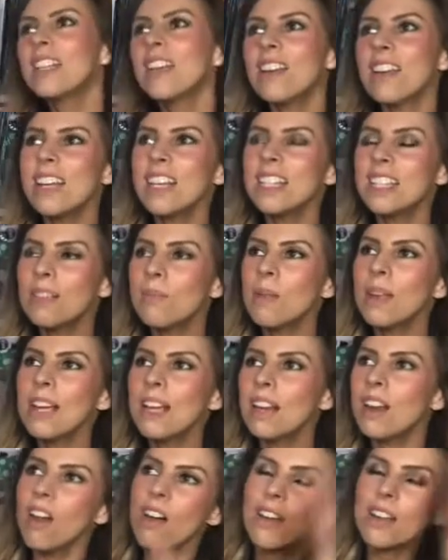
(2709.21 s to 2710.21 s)
So it's a bit
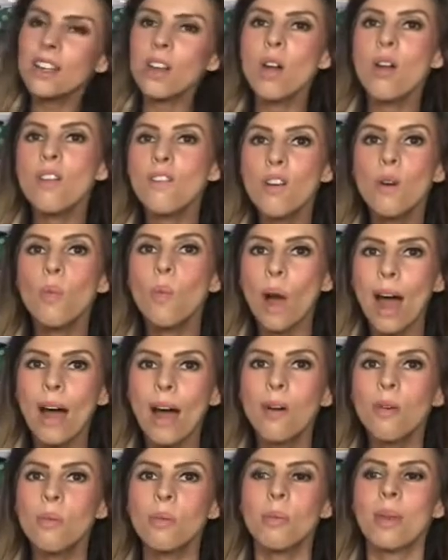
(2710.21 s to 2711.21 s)
like
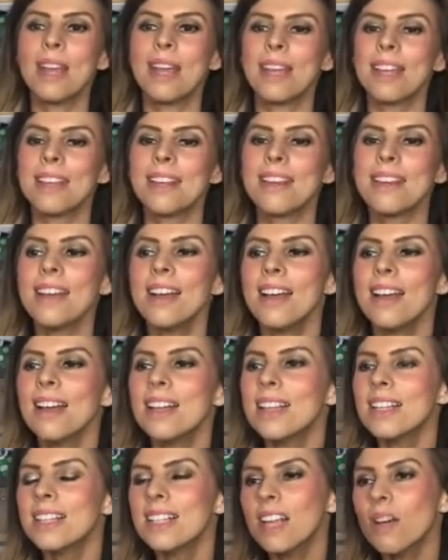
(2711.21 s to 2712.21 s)
overwhelming.
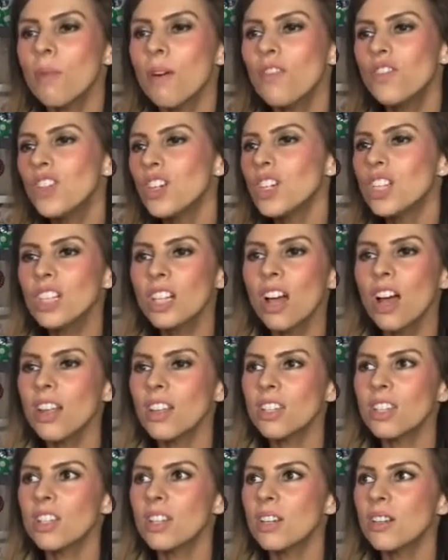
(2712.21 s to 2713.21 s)
So I've just got
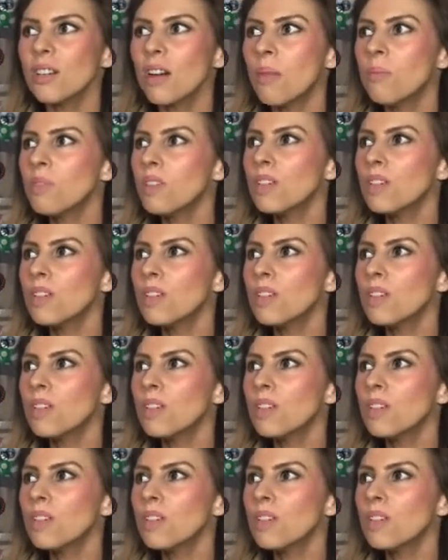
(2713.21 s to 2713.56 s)
to, I'm